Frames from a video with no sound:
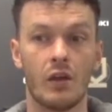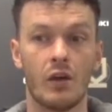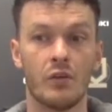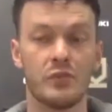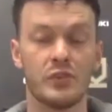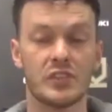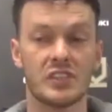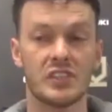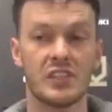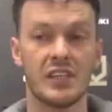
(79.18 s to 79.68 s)

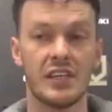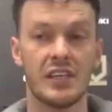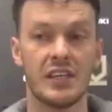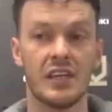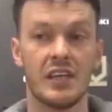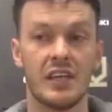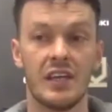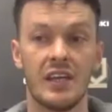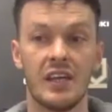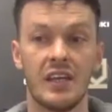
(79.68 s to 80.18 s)

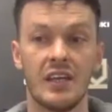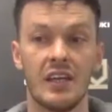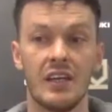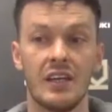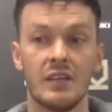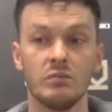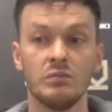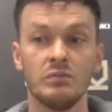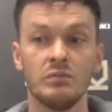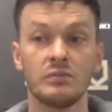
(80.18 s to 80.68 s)
obviously
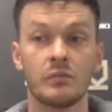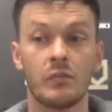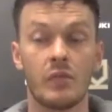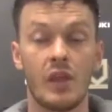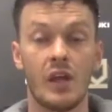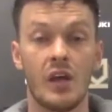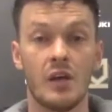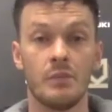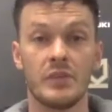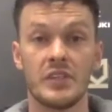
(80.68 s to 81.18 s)

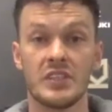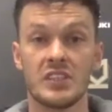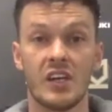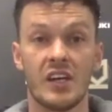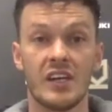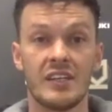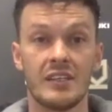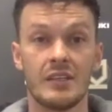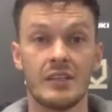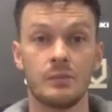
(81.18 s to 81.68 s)

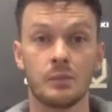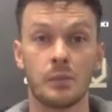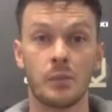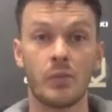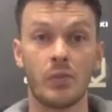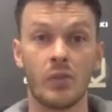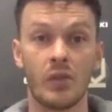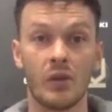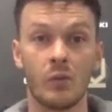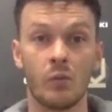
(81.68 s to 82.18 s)
deciding
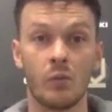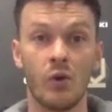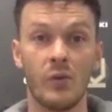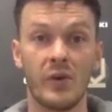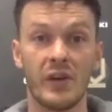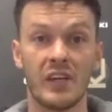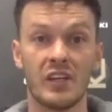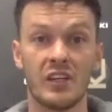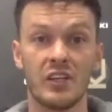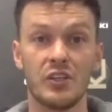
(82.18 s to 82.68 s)
what
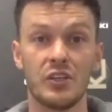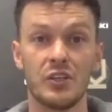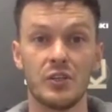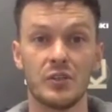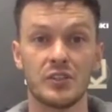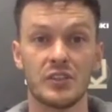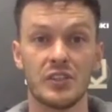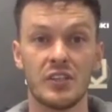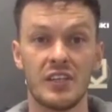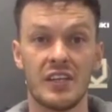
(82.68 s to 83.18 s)
we're going to
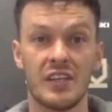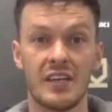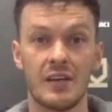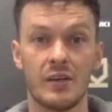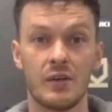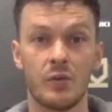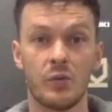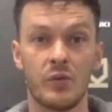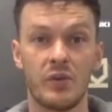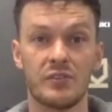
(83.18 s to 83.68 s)
do. So
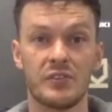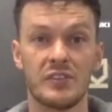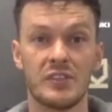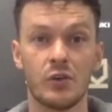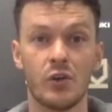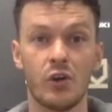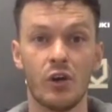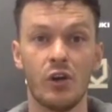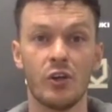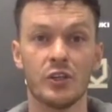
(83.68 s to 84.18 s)
yeah, we've
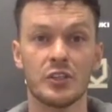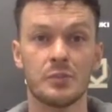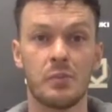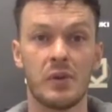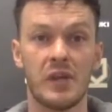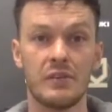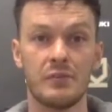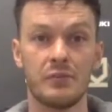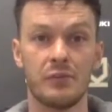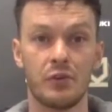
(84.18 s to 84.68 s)
still got a lot to
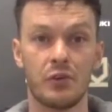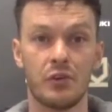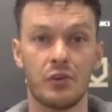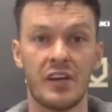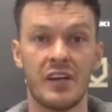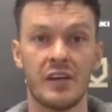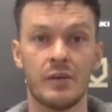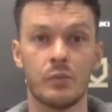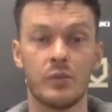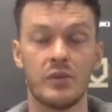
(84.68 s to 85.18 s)
play for,
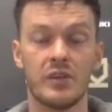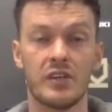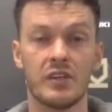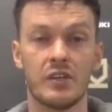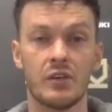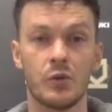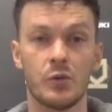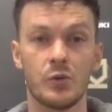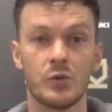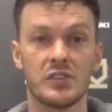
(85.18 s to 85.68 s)
and
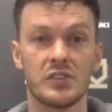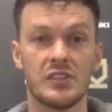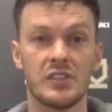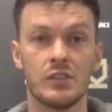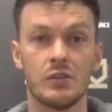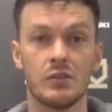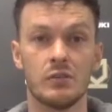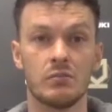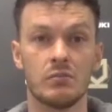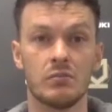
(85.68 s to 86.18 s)
we're all
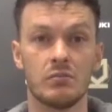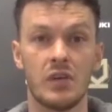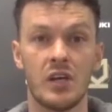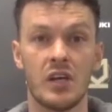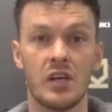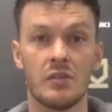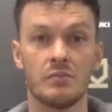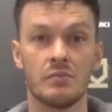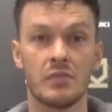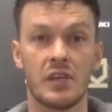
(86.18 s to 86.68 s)
still
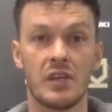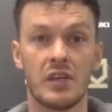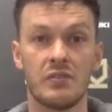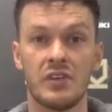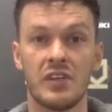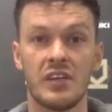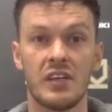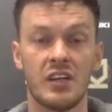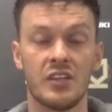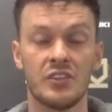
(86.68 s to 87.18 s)

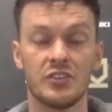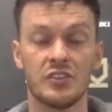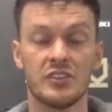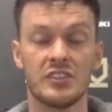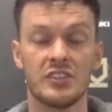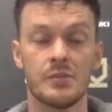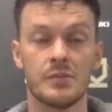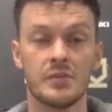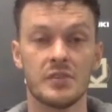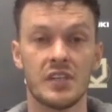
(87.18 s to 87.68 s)
giving it
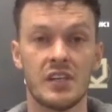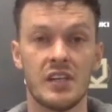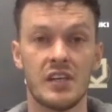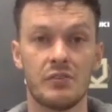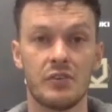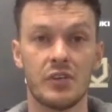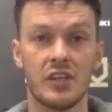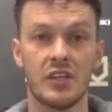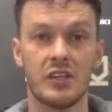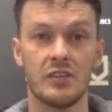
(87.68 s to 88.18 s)
110%
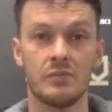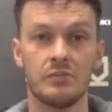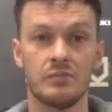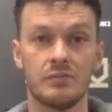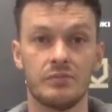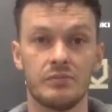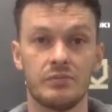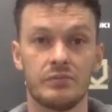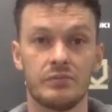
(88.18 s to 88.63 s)
every game.